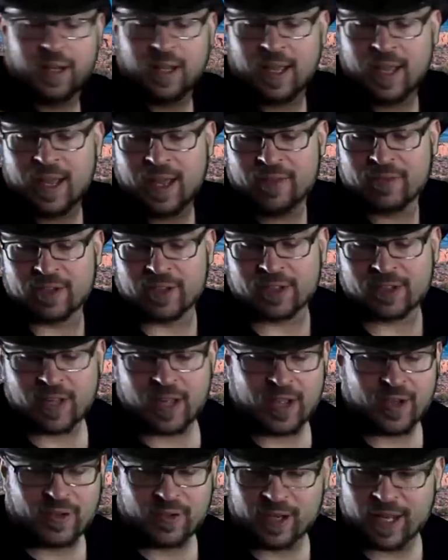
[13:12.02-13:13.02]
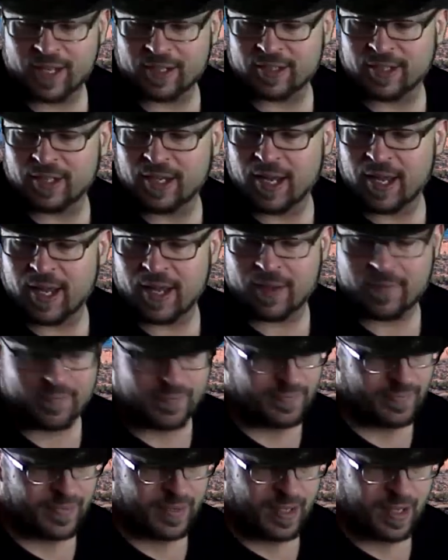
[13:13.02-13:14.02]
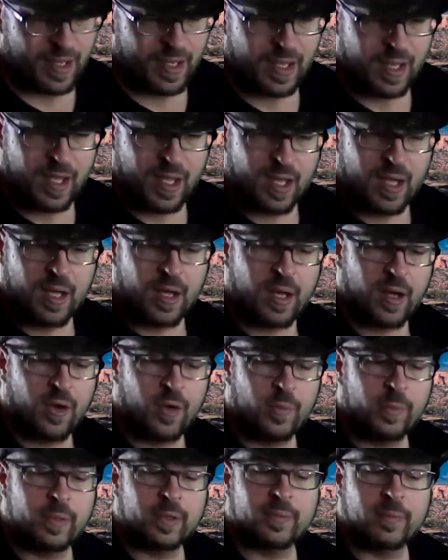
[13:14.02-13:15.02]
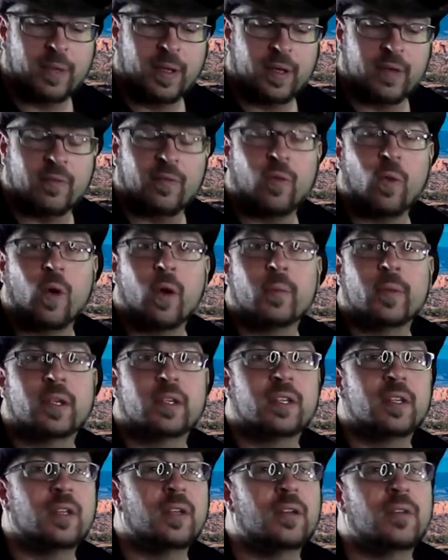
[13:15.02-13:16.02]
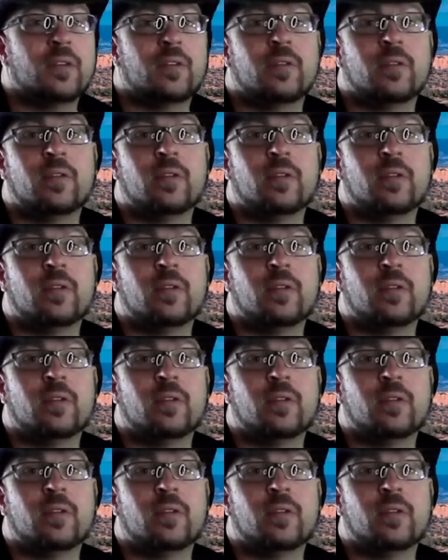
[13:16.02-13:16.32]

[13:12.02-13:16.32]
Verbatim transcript: I have to say on that today. I hope it's been informative,